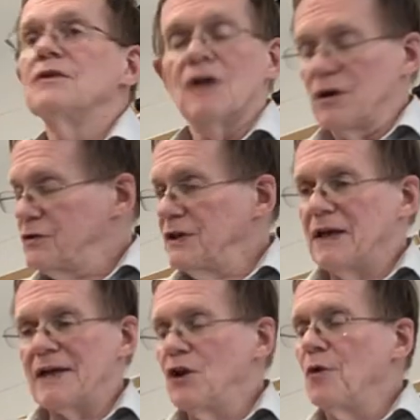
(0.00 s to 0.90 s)
No,
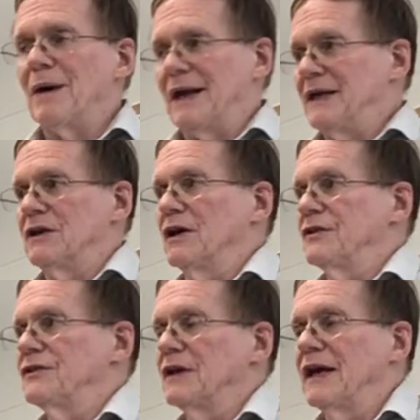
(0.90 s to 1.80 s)
she and nobody
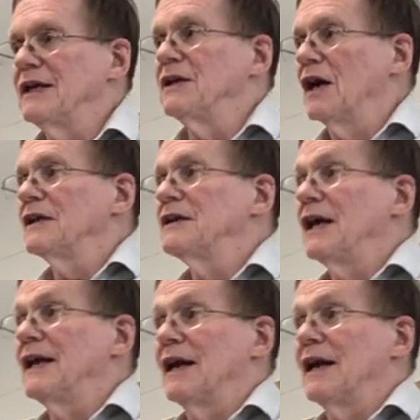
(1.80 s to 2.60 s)
does. Not in Dante,